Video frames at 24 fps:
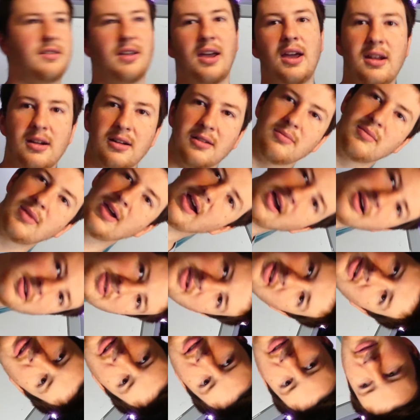Tatum, how's
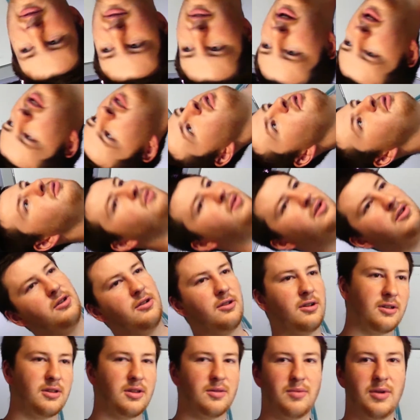it gonna find you when you're
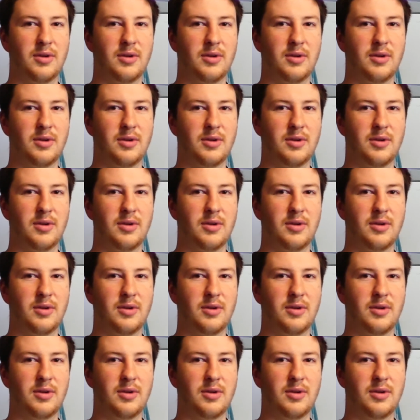on the